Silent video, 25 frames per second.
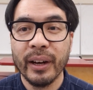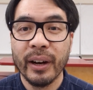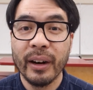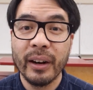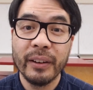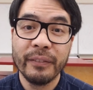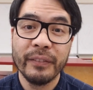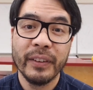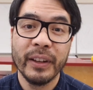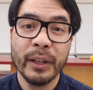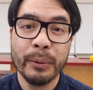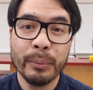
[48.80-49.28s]

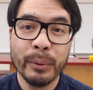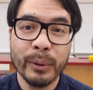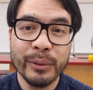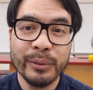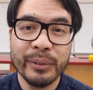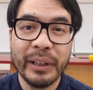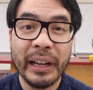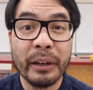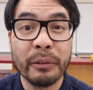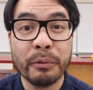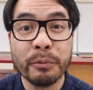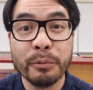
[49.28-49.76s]
are
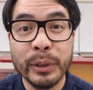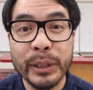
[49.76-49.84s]
available at